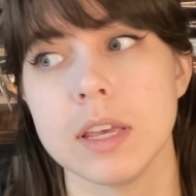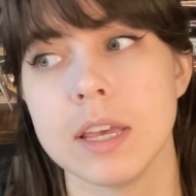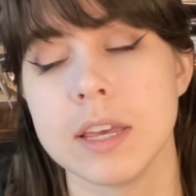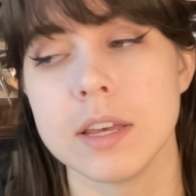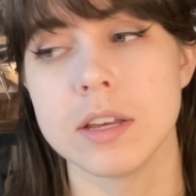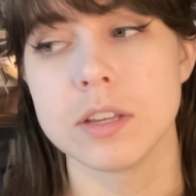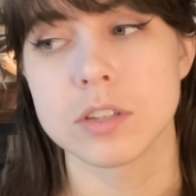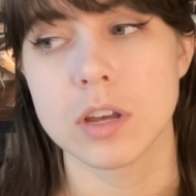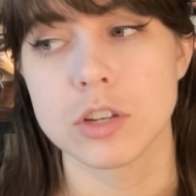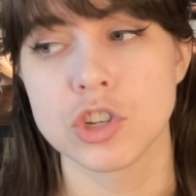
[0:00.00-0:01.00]
is,
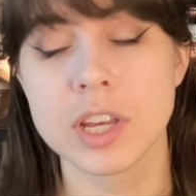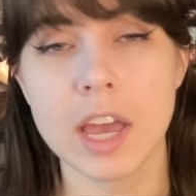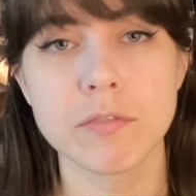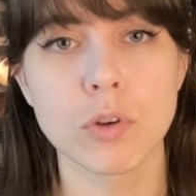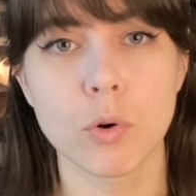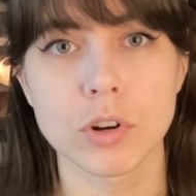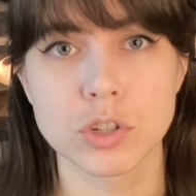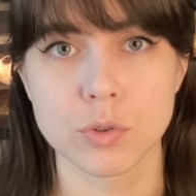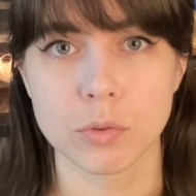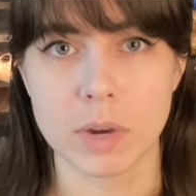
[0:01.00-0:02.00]
she gave the order
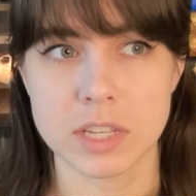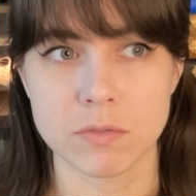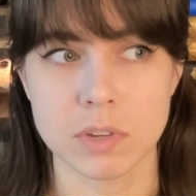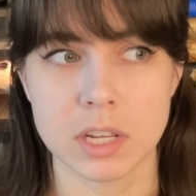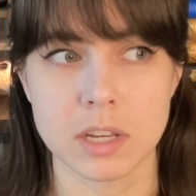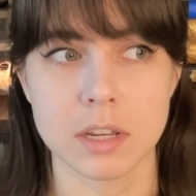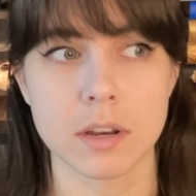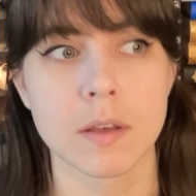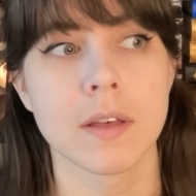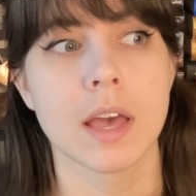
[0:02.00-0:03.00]
to arrest Vidian,